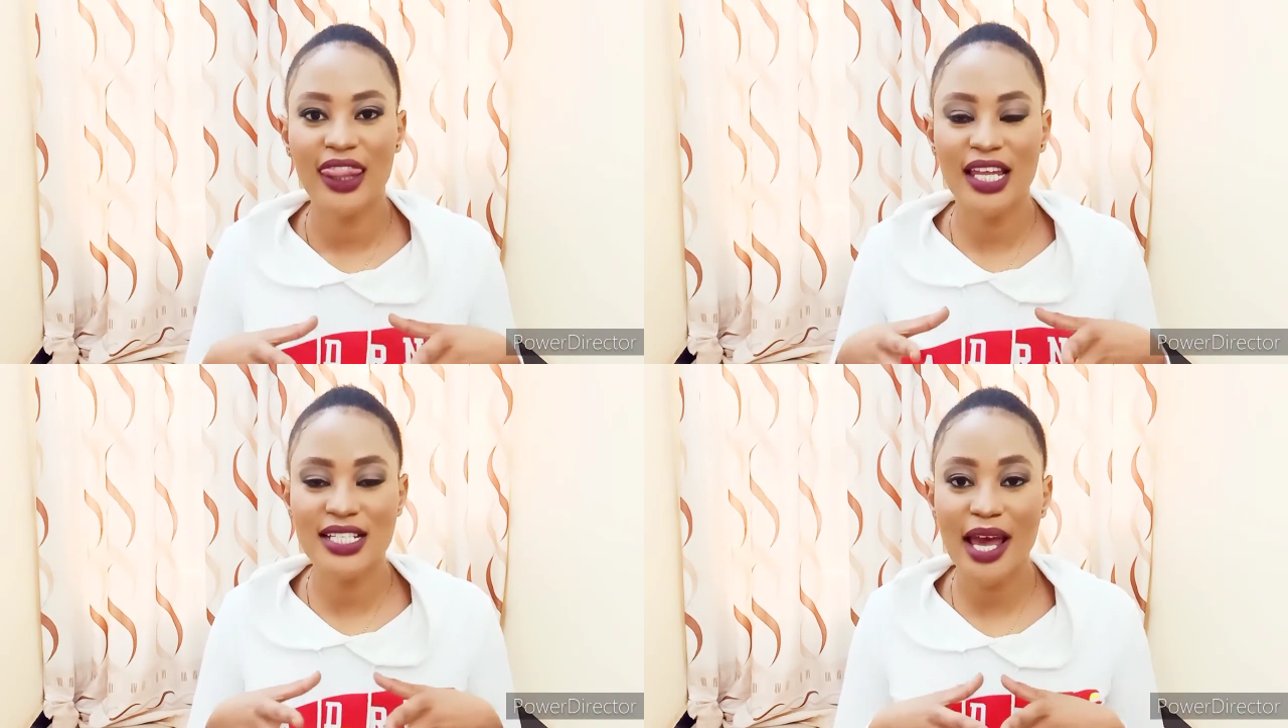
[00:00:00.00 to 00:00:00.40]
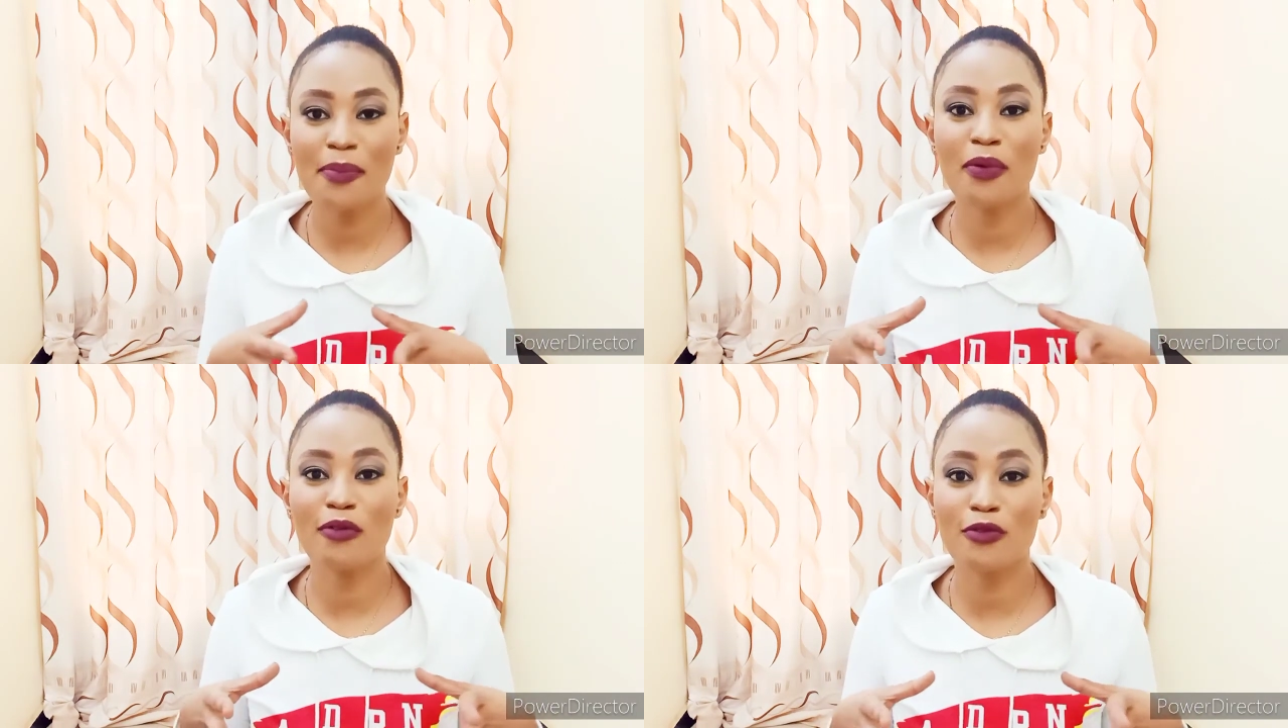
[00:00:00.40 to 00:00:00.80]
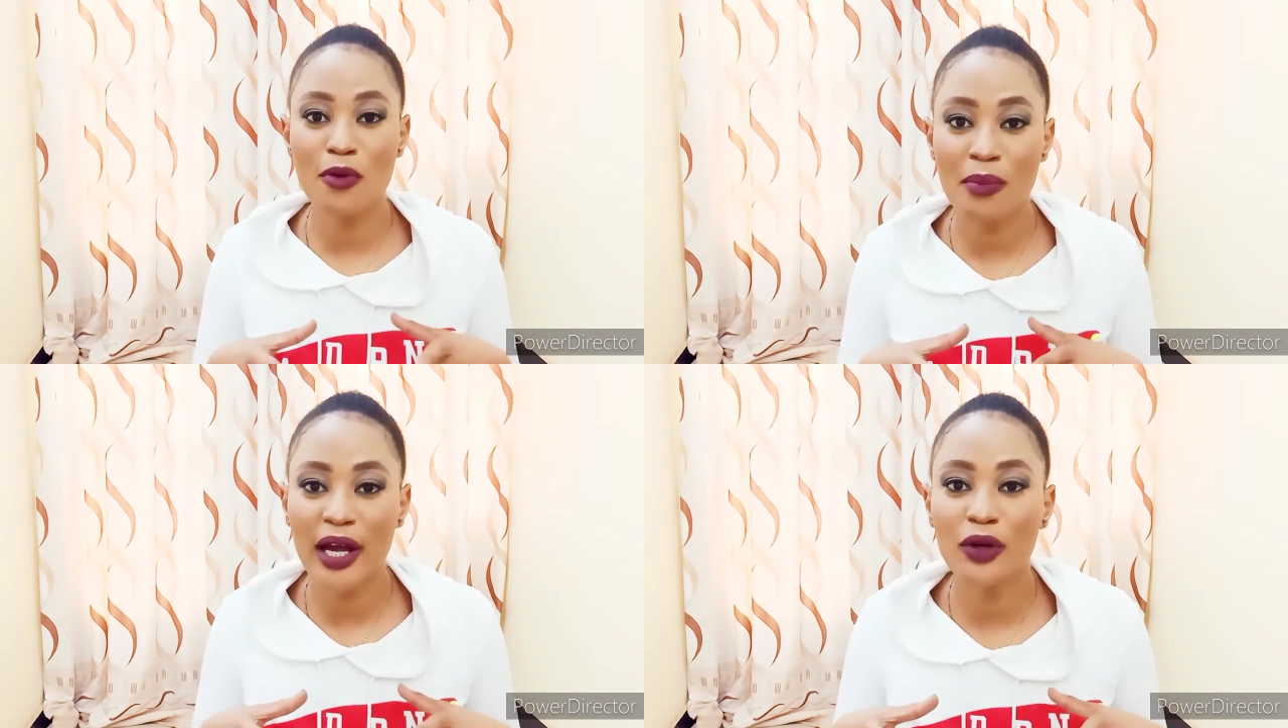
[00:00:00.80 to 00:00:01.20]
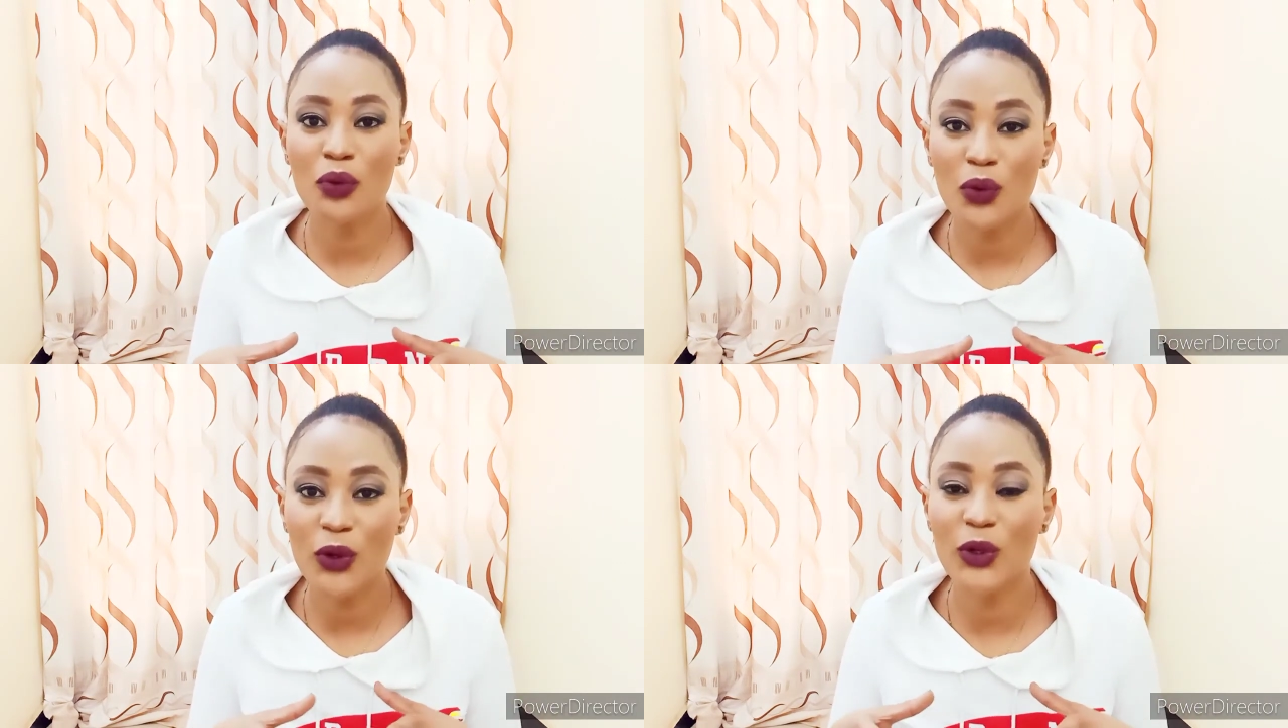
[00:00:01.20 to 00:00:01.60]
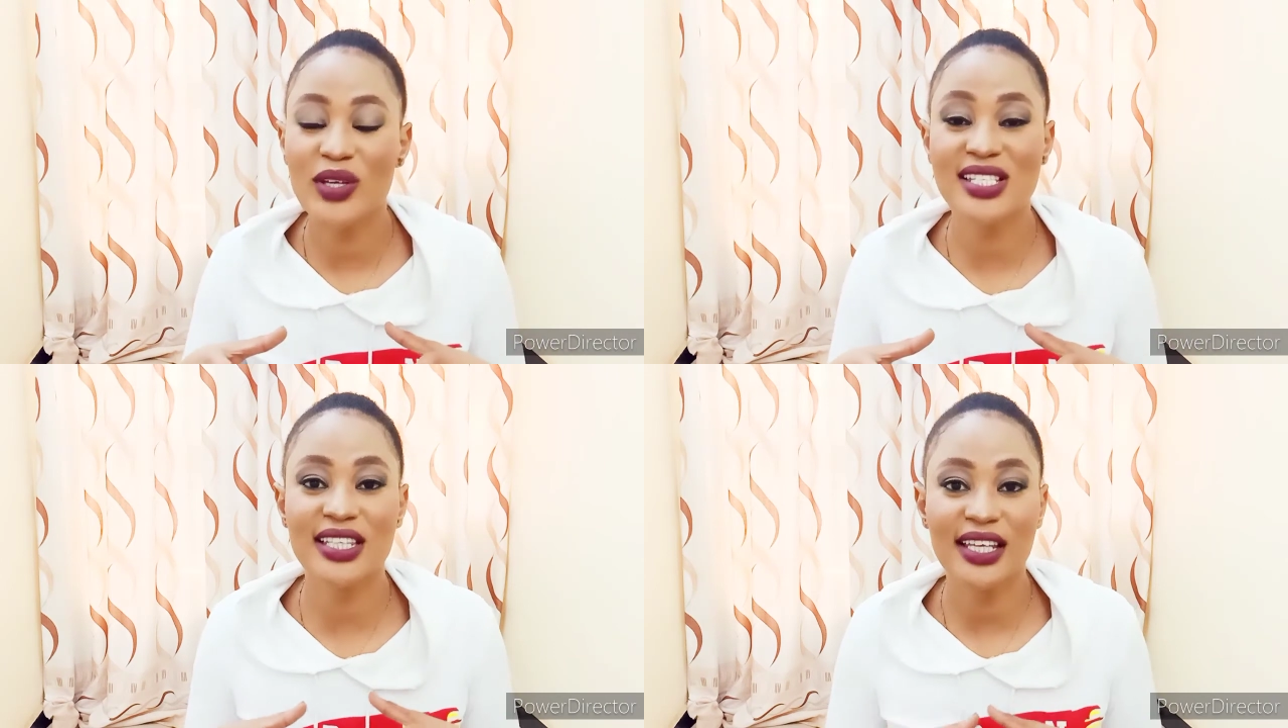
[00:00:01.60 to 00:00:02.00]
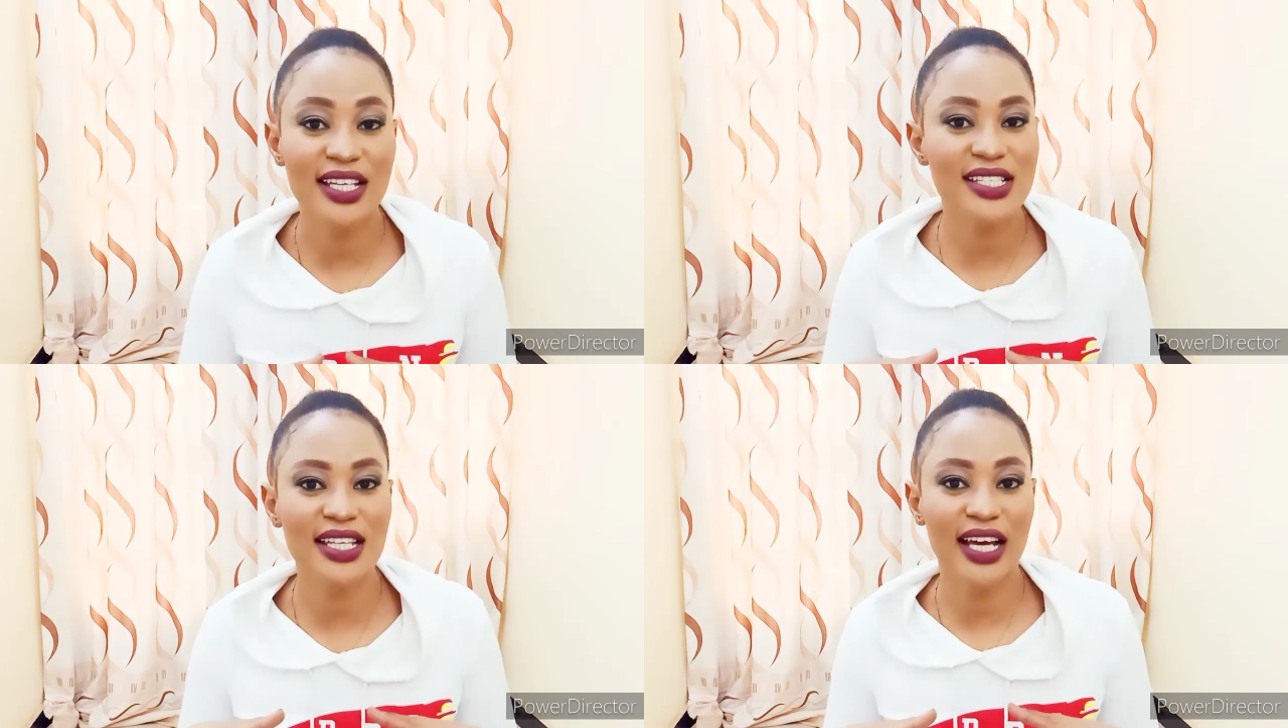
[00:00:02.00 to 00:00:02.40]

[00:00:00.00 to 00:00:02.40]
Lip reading: the type of woman who always thinks